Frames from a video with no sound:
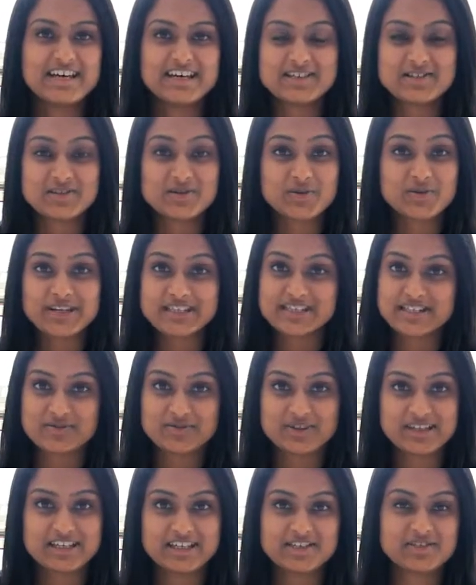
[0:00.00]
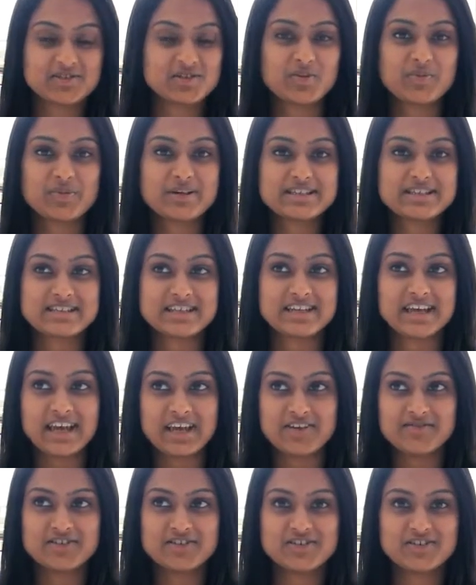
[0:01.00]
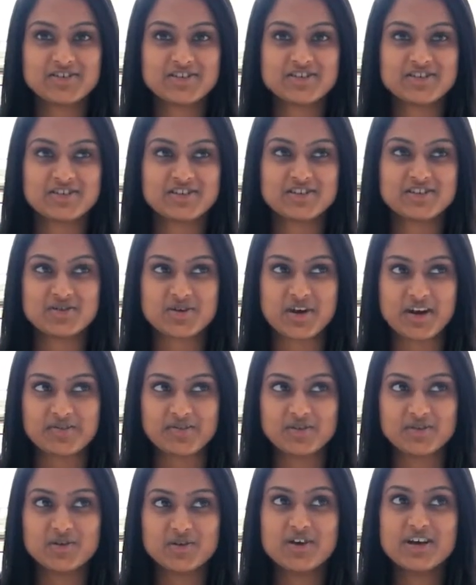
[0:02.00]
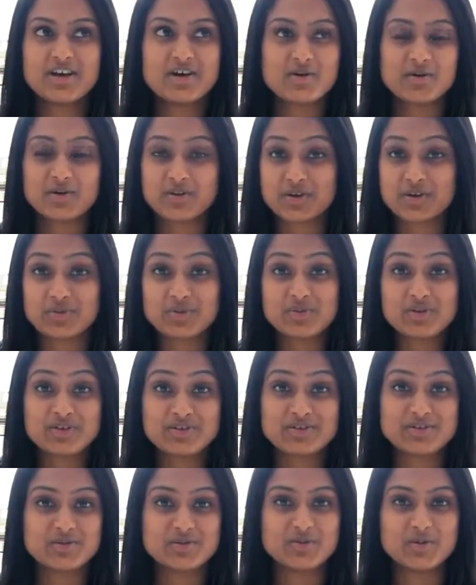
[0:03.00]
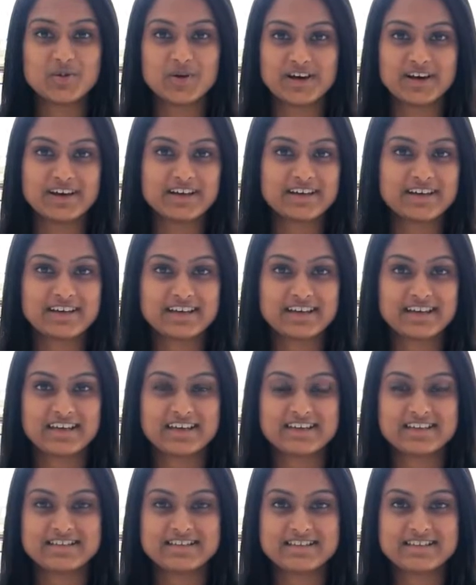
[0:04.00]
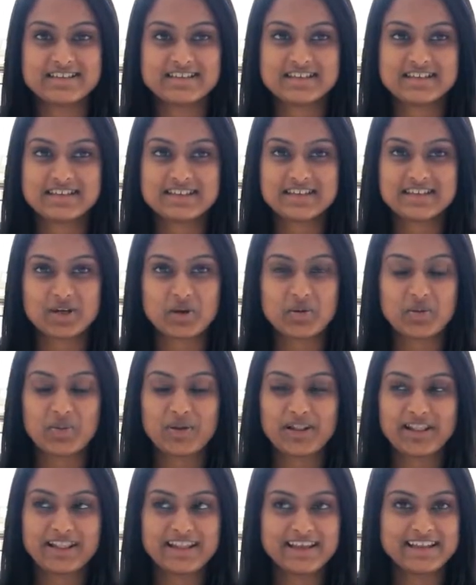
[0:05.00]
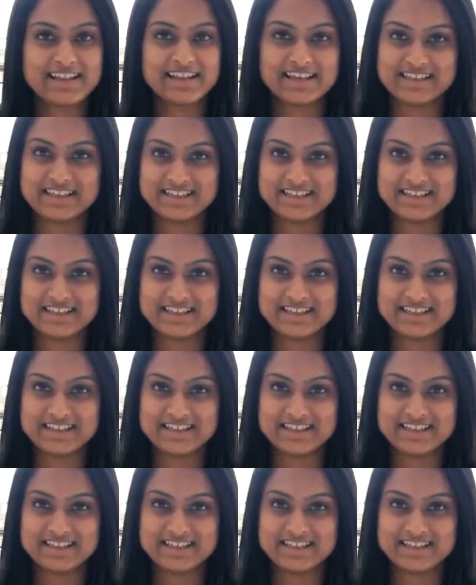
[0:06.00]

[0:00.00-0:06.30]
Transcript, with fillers: It's always something near the shopping centre. Even just the travel or the commute to work is mm. completely